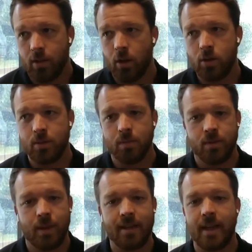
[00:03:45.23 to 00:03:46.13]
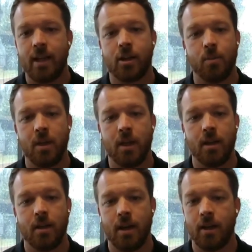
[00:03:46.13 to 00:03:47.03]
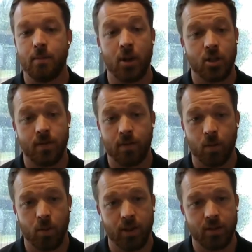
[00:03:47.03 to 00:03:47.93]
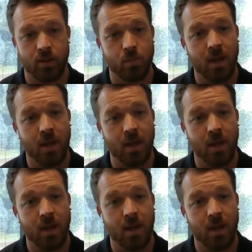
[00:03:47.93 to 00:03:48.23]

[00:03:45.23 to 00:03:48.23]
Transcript: those that data could be in, in a bunch of different places.